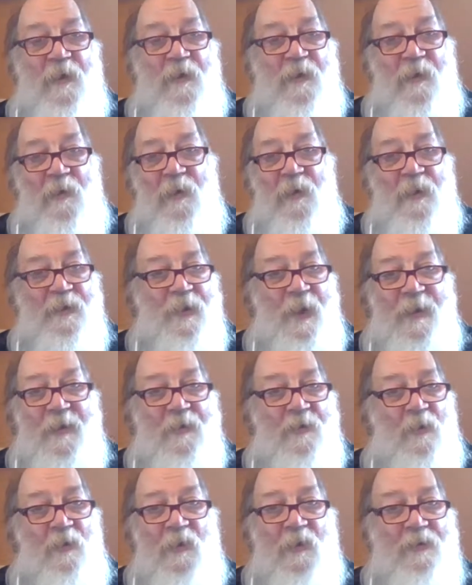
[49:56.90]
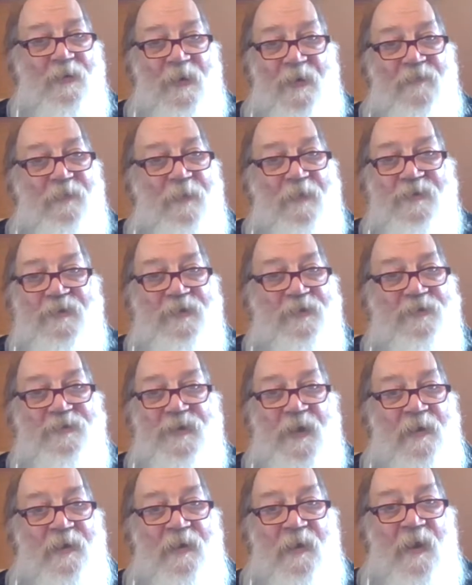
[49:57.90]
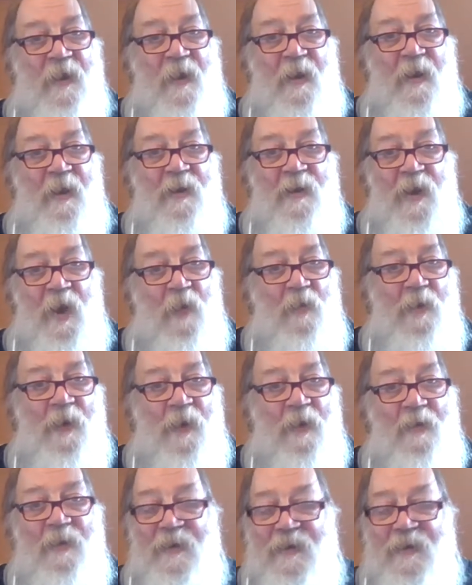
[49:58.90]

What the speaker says: They all had all differences, and no one,